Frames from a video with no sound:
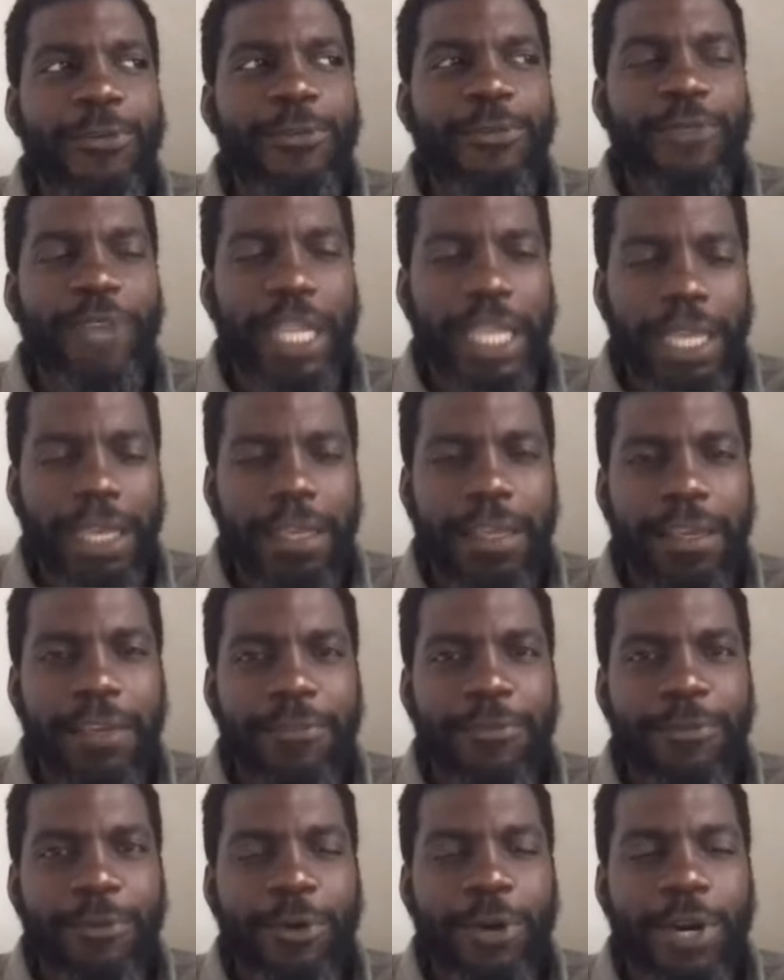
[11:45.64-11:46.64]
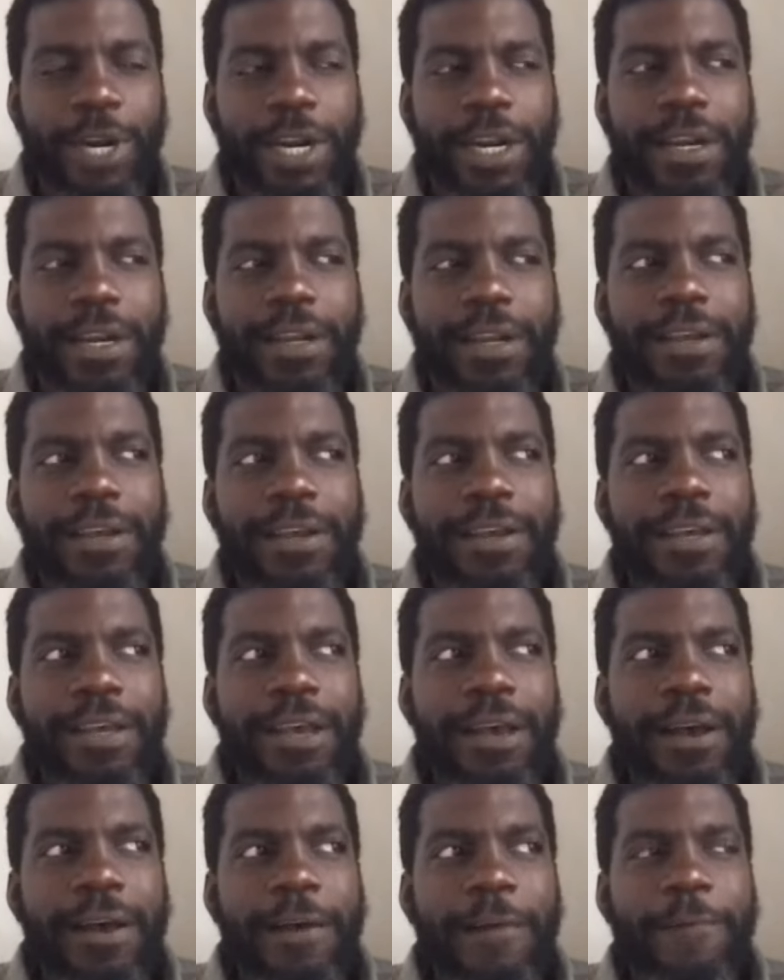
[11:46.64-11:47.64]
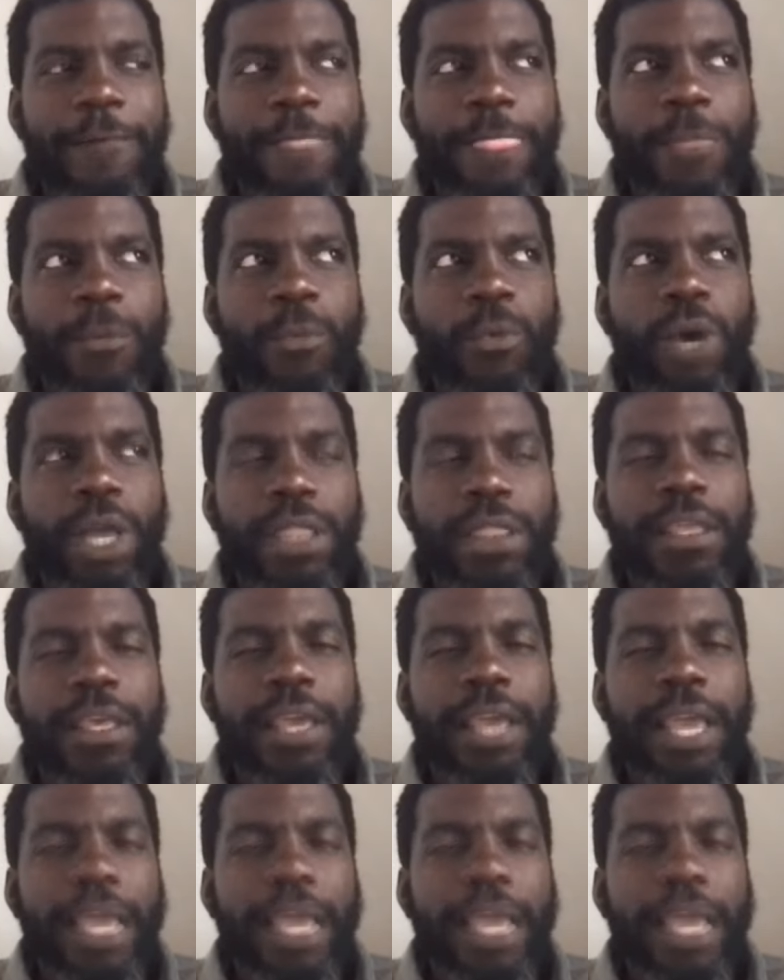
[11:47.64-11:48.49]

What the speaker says: fitting for what the